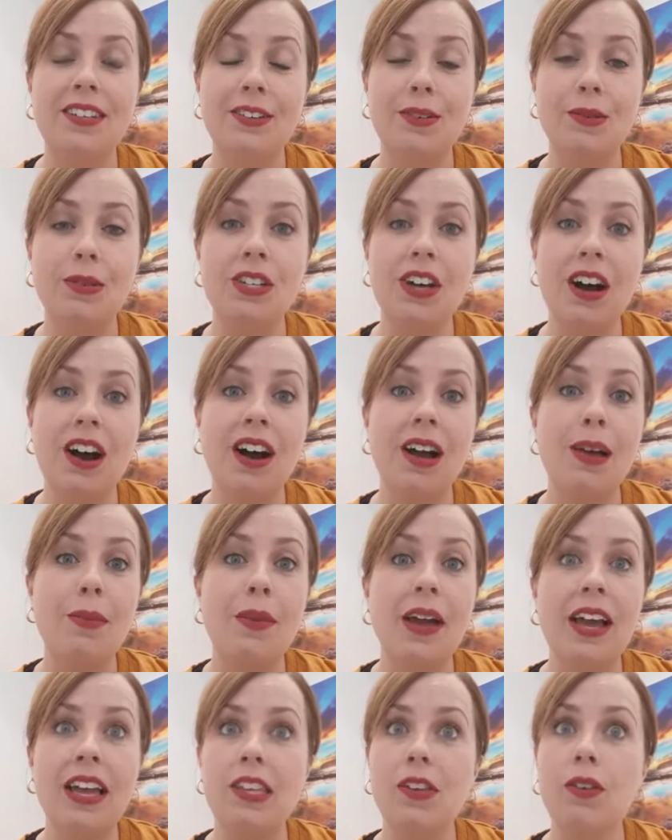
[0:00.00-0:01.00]
your
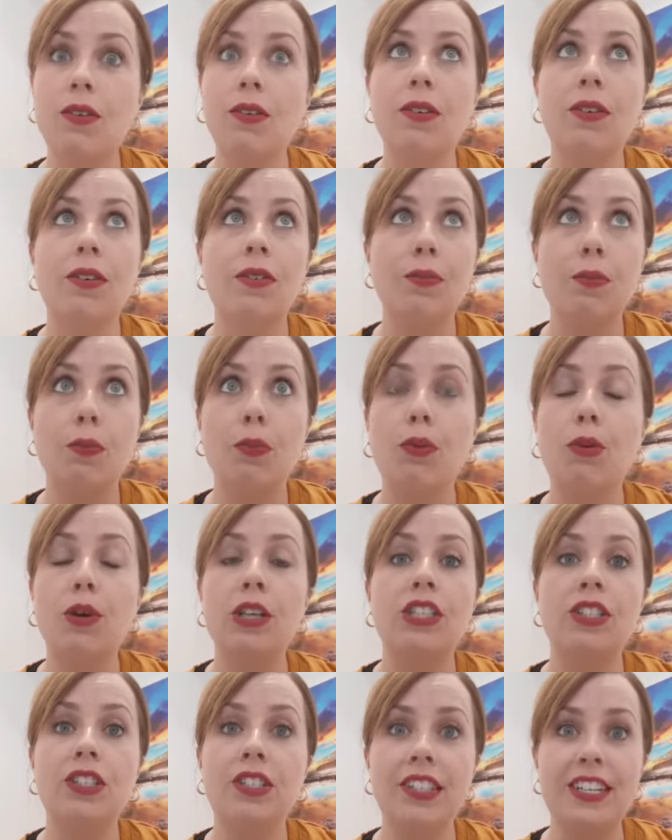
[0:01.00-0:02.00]
time and your
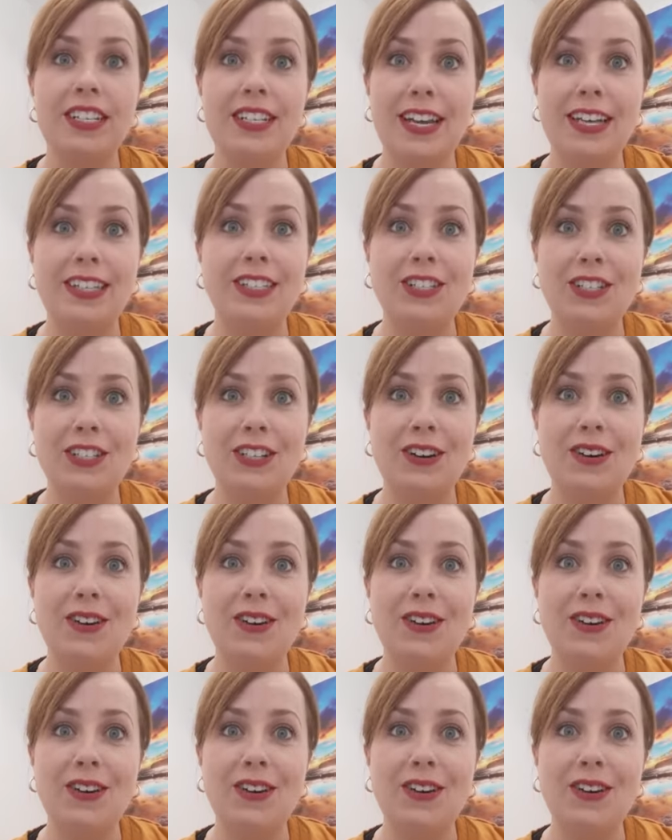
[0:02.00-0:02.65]
precious attention